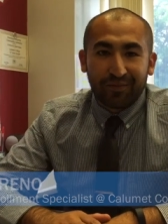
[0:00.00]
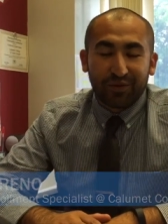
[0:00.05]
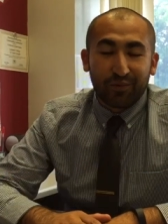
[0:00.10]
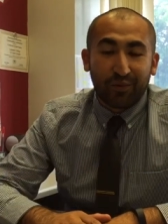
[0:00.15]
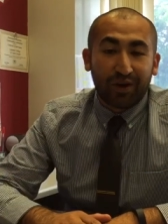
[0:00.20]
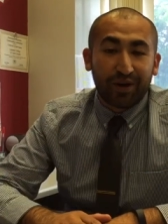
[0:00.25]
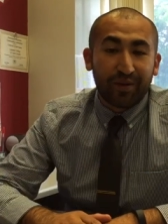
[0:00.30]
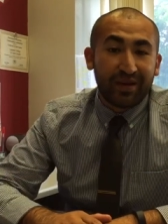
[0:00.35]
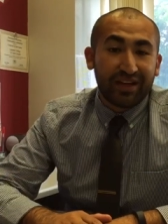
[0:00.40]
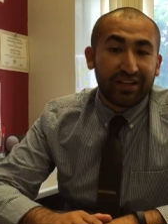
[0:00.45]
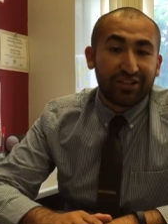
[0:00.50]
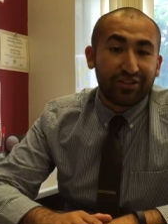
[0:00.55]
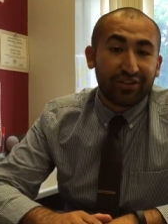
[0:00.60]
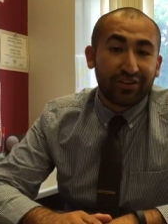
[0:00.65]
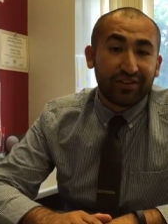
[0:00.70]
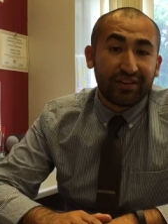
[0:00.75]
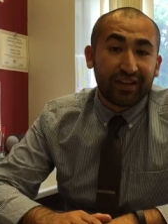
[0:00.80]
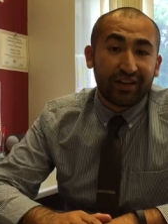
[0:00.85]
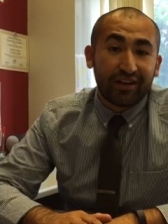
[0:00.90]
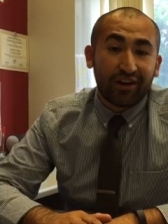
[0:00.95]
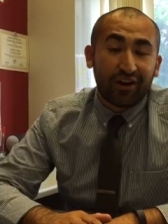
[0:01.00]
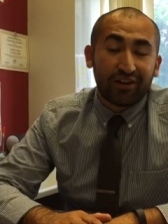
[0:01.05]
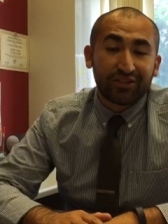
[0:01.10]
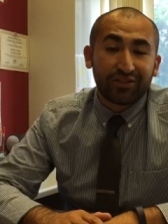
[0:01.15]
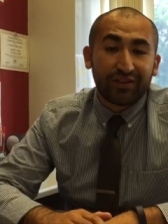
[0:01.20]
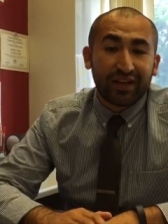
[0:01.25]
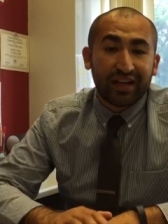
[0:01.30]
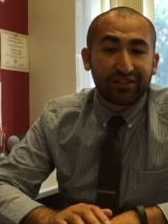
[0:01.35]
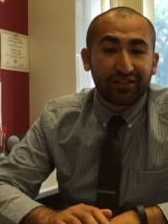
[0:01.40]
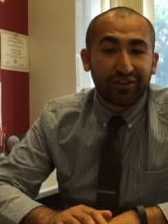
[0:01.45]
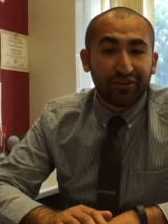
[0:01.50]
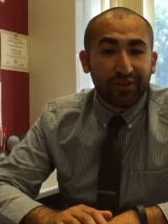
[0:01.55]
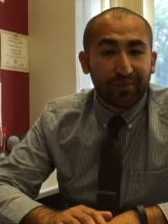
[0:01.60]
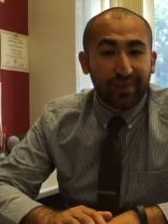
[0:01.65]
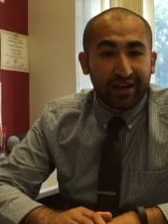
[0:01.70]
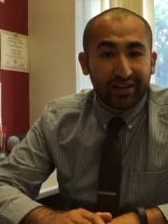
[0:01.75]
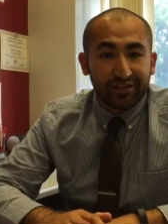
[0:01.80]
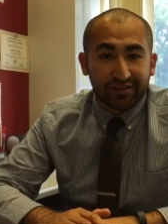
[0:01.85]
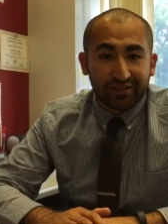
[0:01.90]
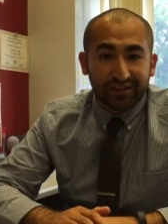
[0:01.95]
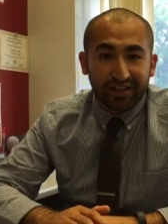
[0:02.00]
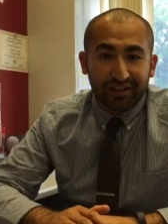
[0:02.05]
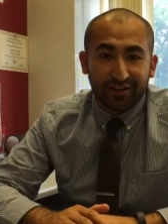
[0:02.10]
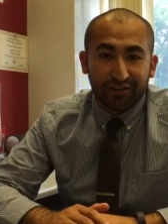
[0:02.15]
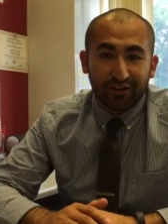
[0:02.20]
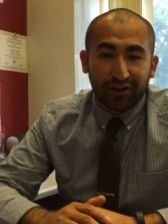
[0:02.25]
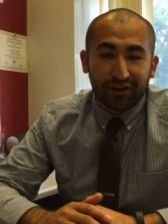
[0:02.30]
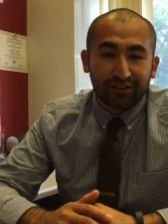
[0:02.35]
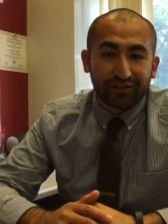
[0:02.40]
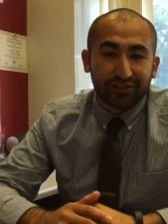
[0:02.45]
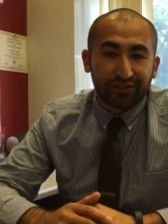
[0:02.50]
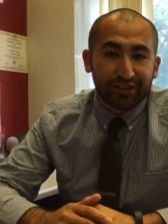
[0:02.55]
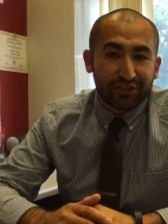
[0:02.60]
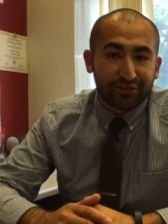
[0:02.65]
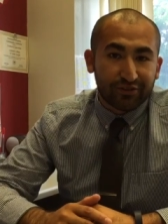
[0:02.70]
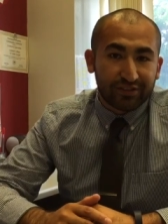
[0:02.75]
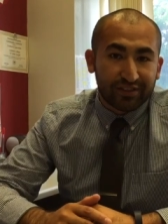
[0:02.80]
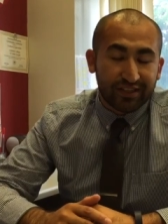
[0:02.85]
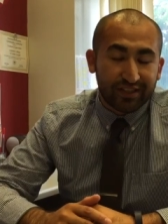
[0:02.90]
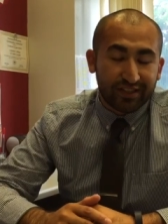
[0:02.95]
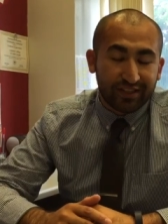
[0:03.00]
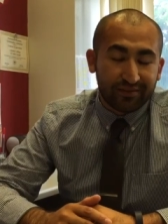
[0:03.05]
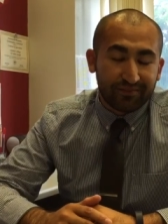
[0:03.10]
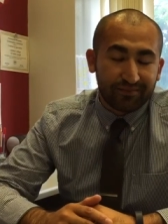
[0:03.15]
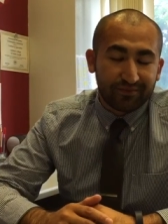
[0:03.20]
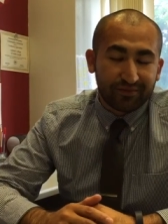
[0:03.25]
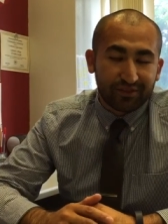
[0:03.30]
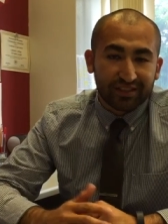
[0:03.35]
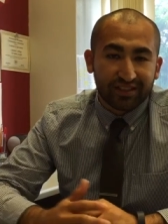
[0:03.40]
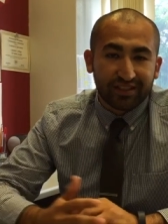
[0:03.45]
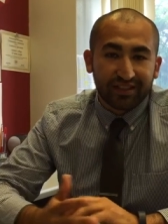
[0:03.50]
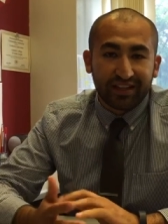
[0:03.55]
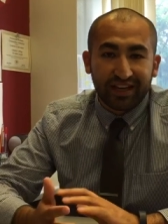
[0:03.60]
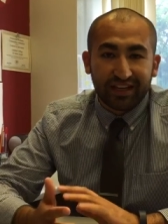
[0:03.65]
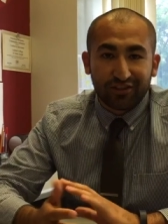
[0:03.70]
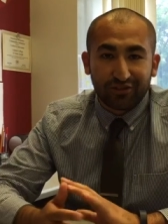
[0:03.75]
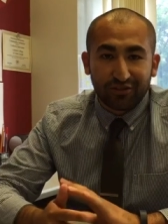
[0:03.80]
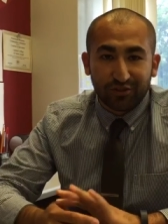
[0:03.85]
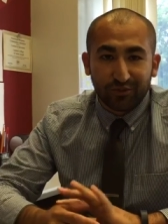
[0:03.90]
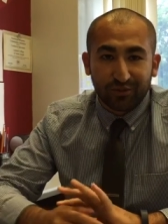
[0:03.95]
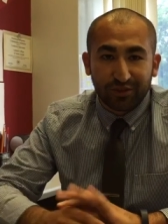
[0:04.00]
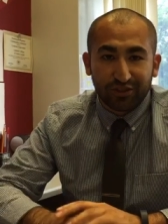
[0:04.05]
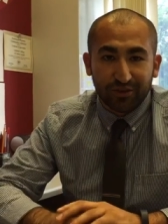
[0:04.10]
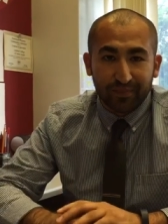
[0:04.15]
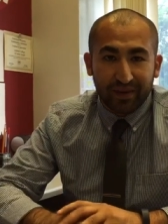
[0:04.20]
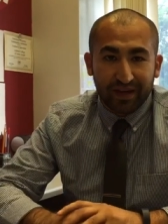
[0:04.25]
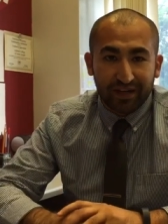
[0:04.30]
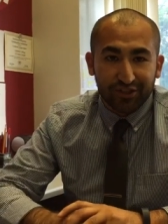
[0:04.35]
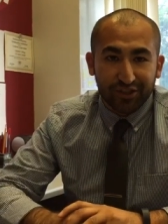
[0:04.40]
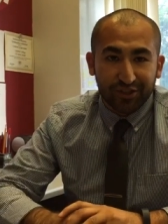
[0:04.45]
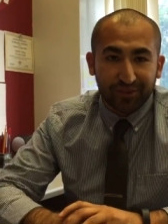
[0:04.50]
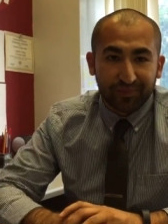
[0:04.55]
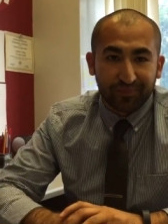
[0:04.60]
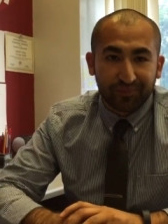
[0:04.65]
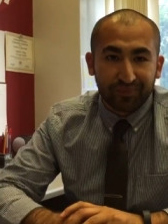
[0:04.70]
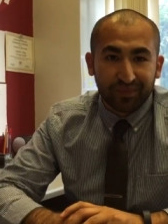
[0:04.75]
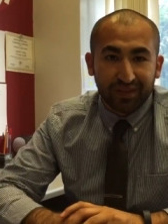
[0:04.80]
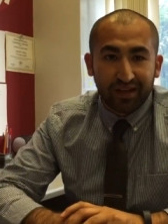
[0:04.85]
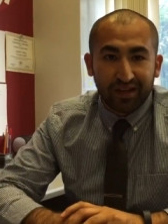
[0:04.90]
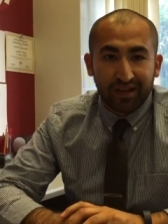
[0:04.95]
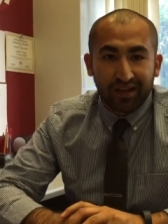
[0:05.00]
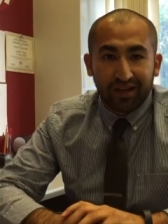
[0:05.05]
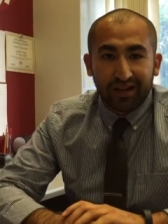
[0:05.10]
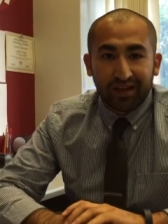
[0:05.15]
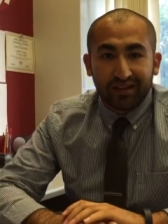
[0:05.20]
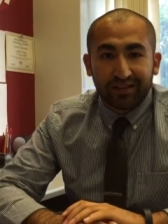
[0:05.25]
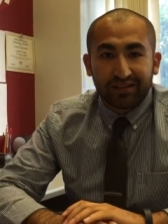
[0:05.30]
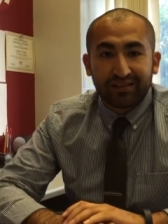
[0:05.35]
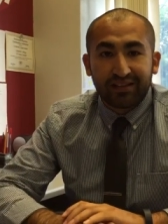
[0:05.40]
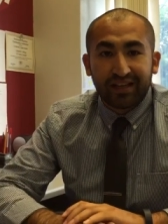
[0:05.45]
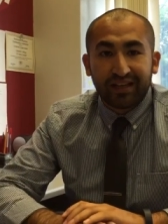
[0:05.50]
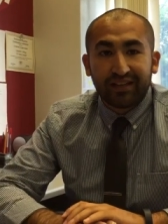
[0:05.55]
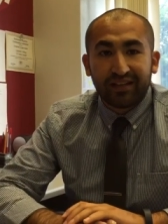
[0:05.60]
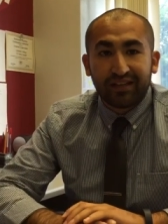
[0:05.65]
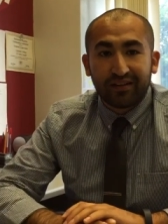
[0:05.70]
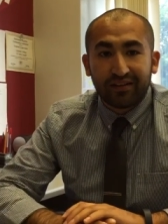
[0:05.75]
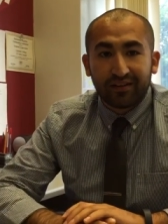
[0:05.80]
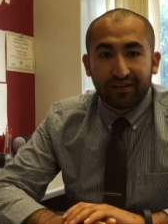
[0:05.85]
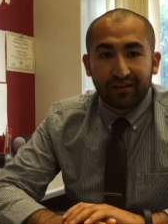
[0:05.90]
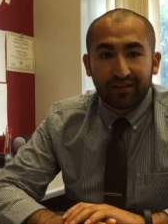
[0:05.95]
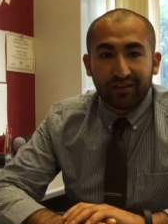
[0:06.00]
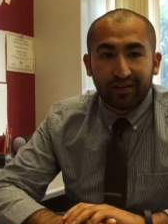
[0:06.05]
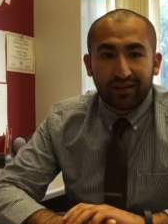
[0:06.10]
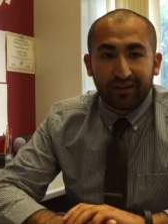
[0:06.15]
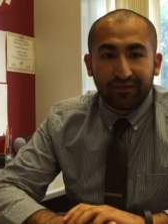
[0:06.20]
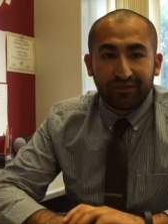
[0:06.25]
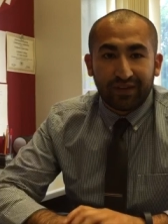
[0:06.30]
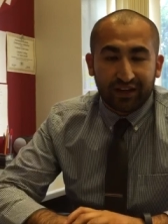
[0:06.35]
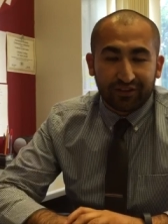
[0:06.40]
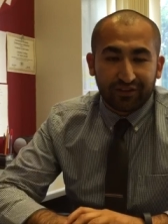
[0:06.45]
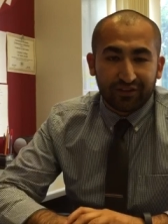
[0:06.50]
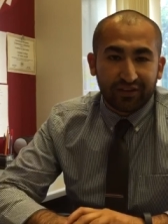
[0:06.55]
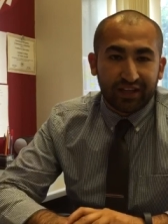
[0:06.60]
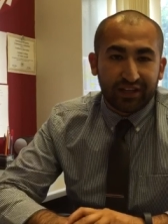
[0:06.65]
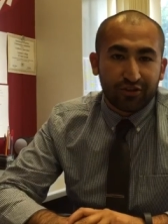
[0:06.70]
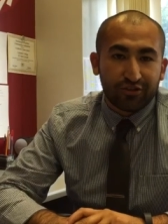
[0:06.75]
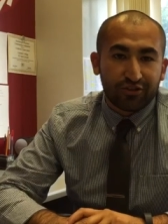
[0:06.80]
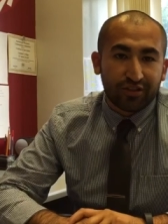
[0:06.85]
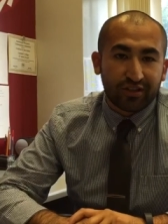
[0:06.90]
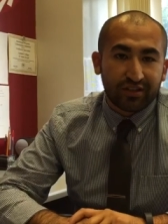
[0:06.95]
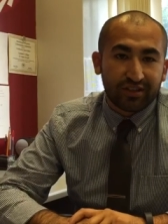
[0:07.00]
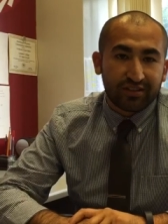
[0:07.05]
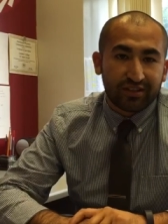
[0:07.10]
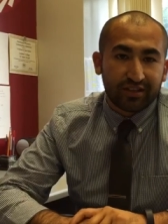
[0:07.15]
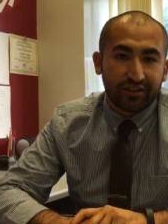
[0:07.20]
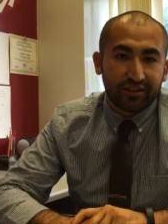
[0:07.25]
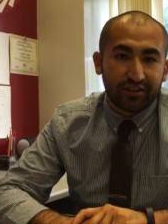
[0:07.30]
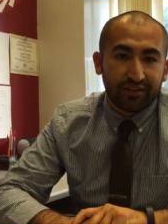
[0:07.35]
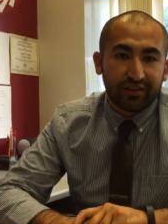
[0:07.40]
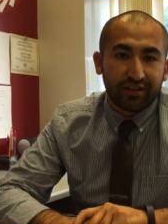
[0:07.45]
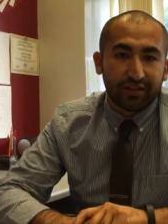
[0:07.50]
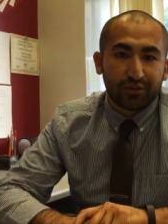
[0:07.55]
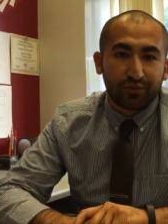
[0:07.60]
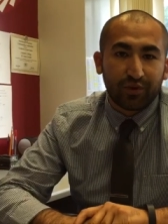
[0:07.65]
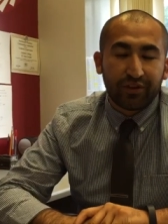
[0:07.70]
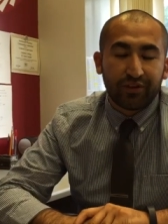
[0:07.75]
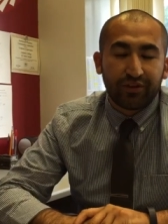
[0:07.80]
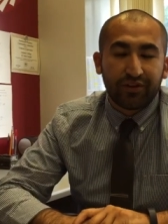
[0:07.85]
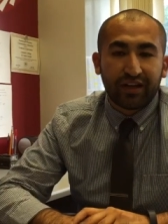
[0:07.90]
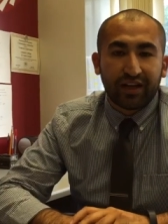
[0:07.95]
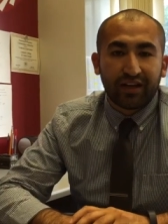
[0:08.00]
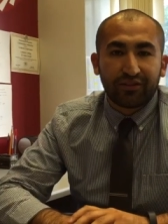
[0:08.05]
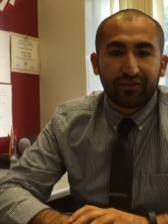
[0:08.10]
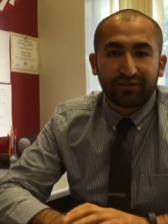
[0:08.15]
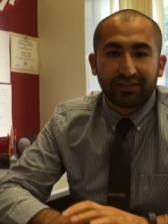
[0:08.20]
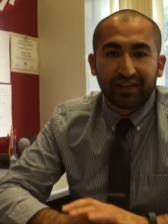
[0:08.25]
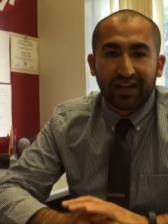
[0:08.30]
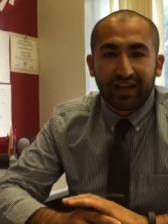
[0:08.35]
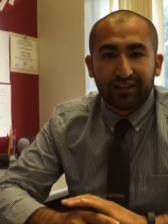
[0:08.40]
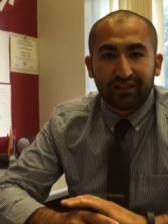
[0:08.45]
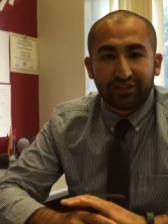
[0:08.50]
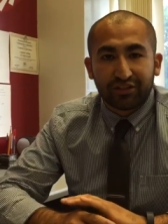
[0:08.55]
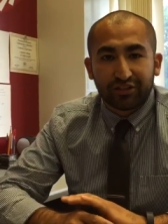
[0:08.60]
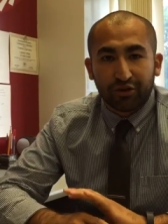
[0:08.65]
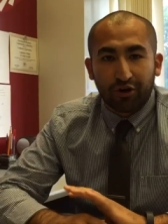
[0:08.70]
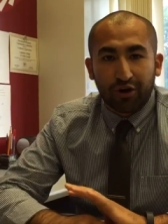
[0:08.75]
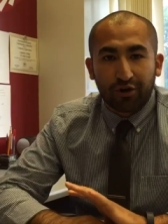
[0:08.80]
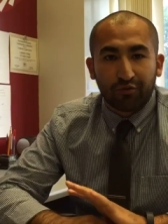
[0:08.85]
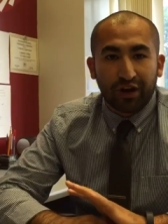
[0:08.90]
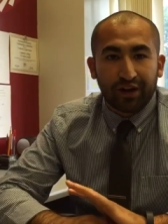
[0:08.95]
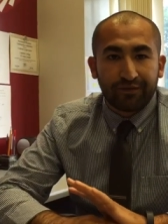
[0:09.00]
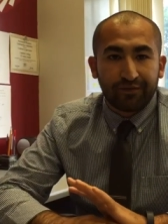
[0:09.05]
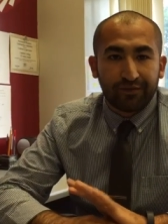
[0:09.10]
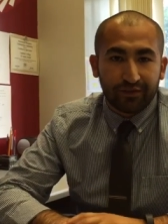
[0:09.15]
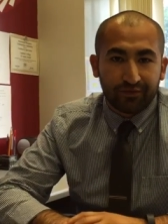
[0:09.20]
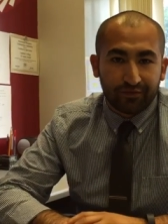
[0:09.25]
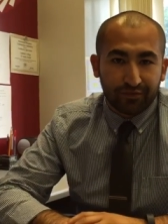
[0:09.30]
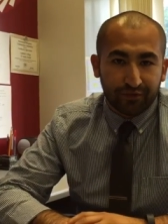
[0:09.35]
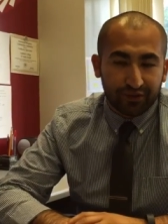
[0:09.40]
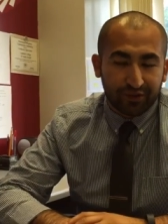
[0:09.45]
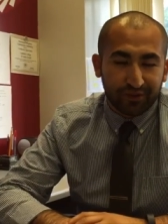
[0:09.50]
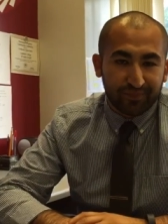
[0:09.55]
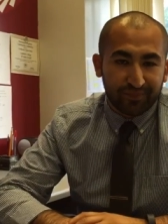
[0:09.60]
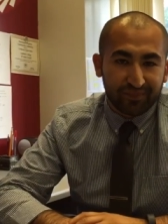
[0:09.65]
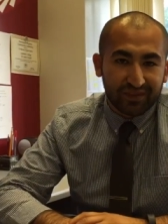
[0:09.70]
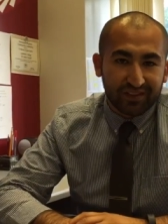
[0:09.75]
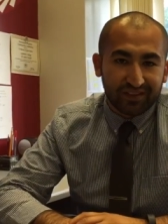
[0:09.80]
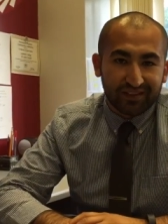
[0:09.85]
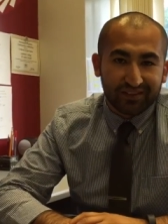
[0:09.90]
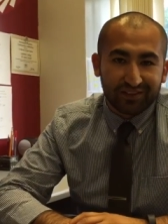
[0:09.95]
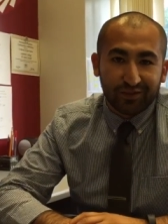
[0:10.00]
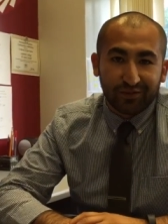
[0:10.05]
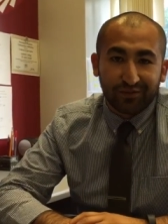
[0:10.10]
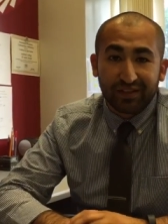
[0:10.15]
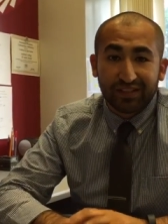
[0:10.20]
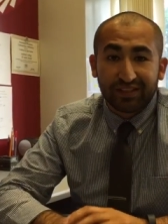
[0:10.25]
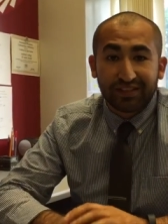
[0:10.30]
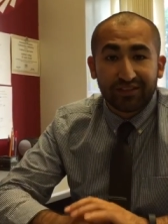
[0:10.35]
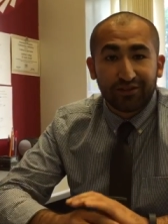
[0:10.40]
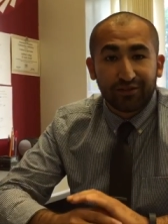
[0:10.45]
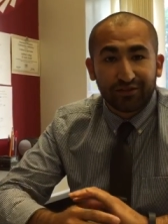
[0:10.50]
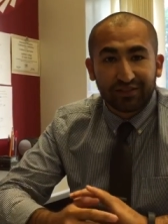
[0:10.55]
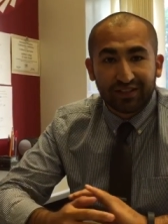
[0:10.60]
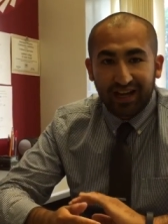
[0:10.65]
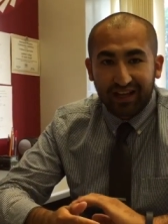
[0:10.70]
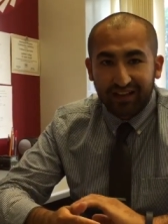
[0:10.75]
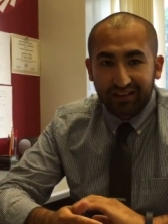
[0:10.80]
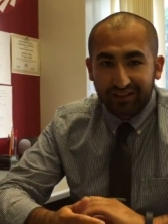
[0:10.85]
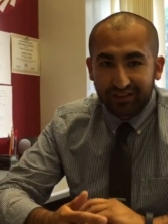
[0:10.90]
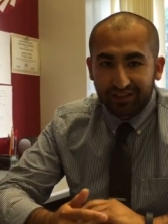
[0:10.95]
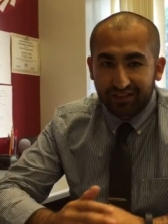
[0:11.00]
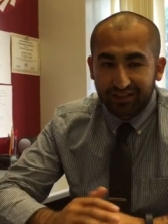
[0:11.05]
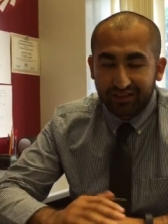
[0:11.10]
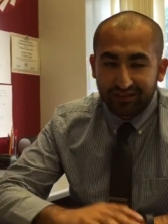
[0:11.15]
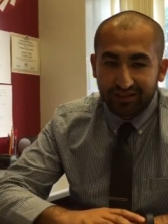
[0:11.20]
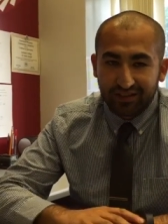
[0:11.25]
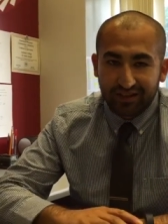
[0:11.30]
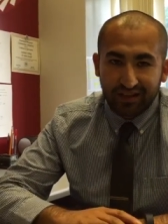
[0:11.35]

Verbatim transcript: You want to make sure that it also has other majors that you're also interested in, just in case you switch your major. Second factor that you should consider is whether or not those colleges are a right fit for you. So visit those colleges,